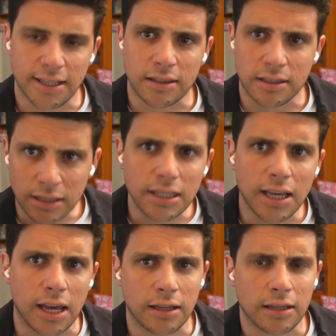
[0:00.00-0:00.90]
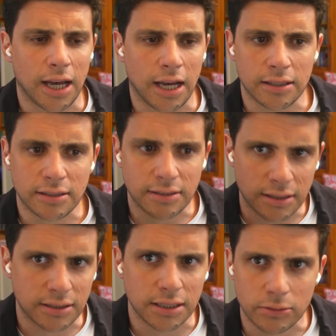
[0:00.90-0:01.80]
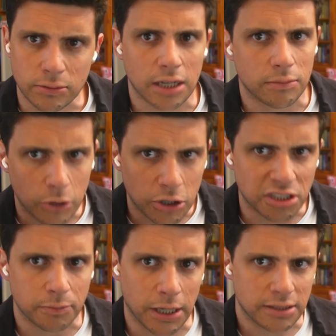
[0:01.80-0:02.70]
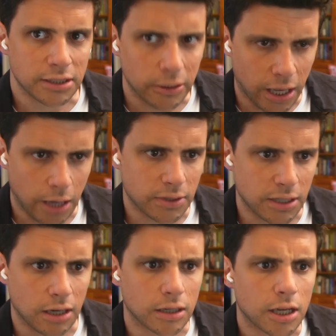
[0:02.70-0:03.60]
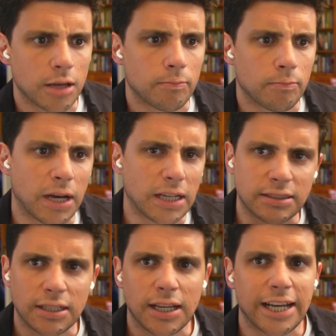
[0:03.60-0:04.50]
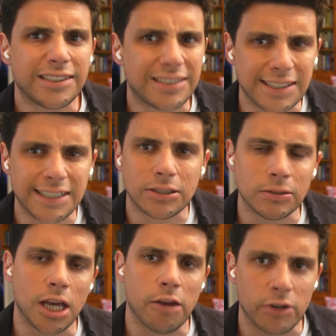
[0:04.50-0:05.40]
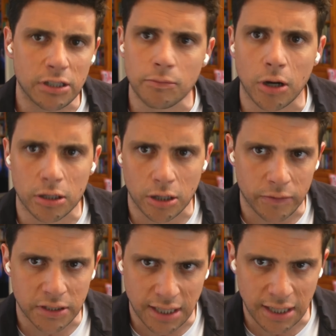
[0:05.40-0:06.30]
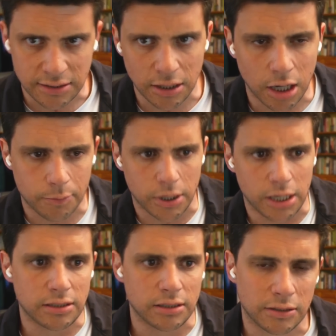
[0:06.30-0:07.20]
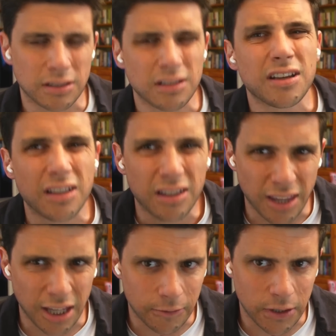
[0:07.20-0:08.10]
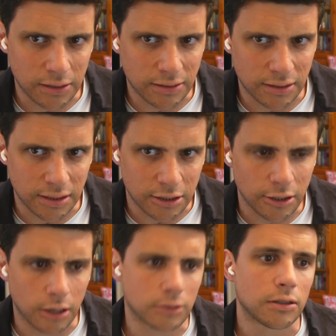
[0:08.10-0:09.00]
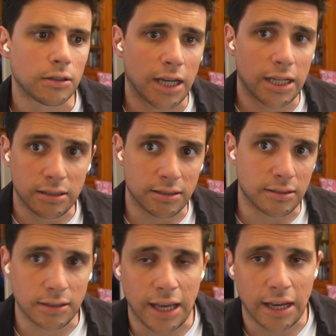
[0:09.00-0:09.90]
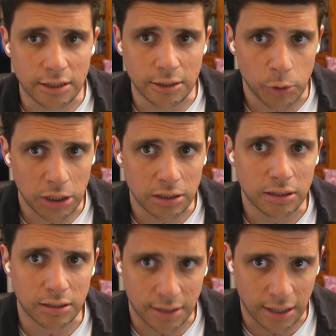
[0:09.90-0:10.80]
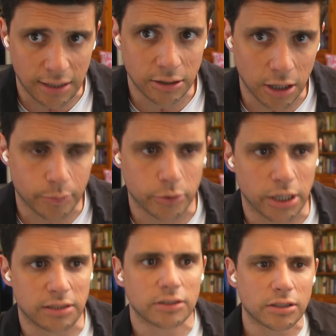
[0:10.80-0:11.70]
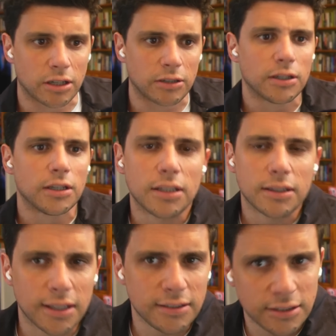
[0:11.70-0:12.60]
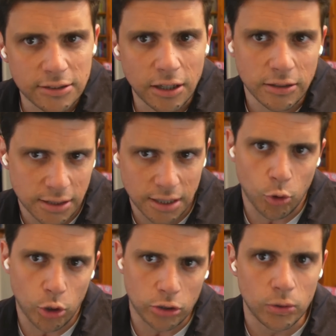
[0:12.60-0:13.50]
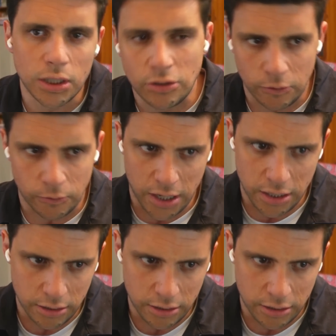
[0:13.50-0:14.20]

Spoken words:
the DA and the city-run municipality of Cape Town must accede to every demand of the taxi operators. Thankfully, the city did not, and the city actually beat the taxi operators. So this is not someone who is your friend.